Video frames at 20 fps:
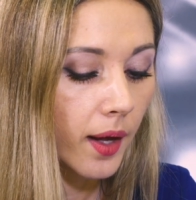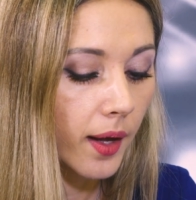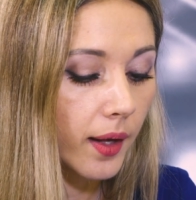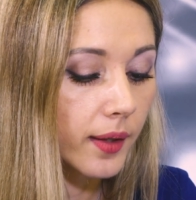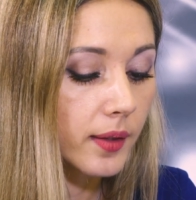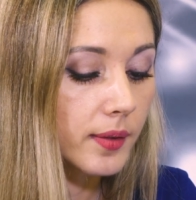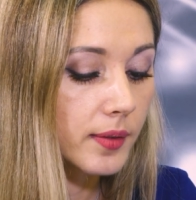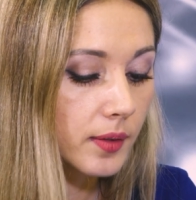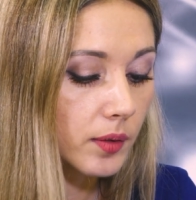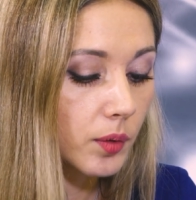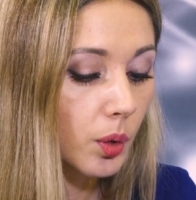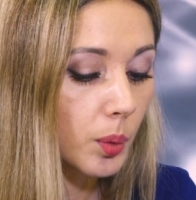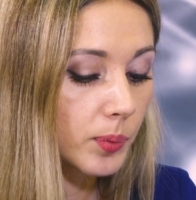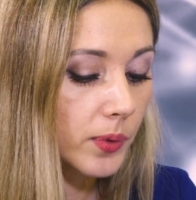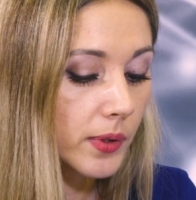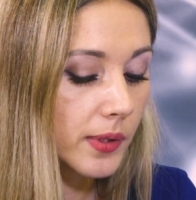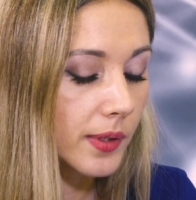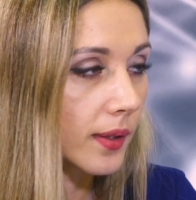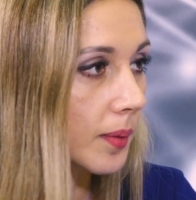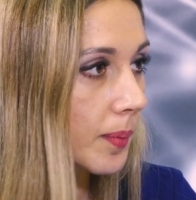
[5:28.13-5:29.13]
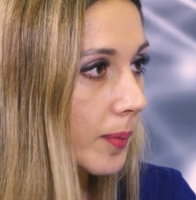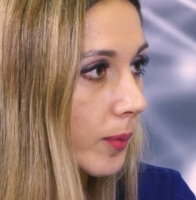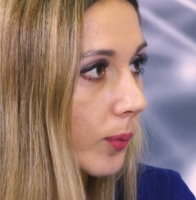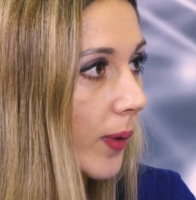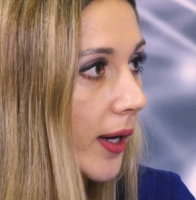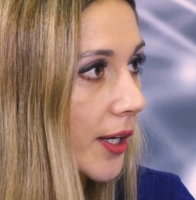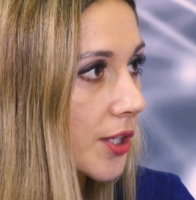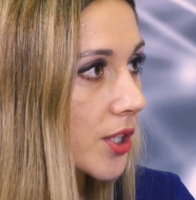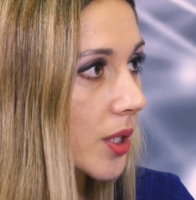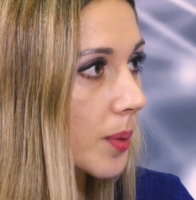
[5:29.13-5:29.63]
and obviously
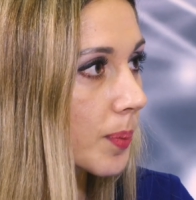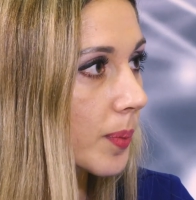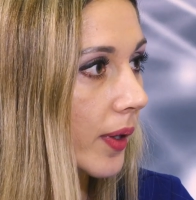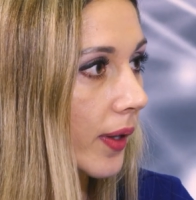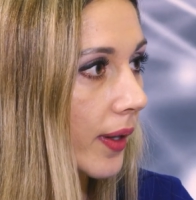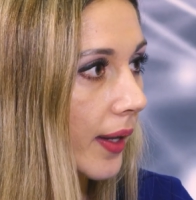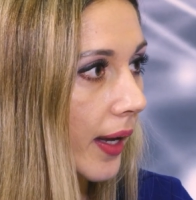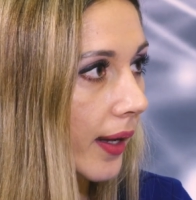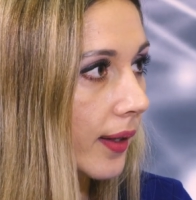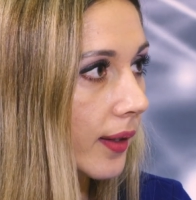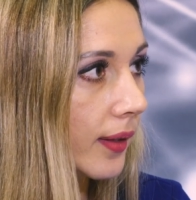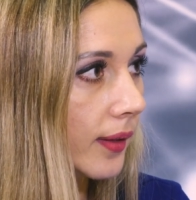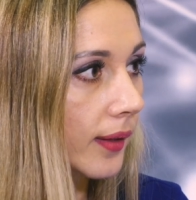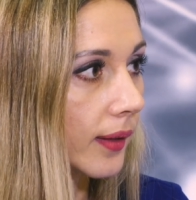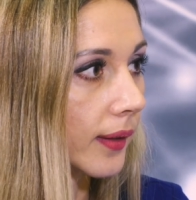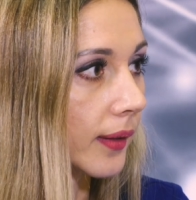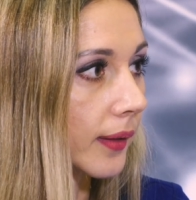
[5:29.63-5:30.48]
way cheaper than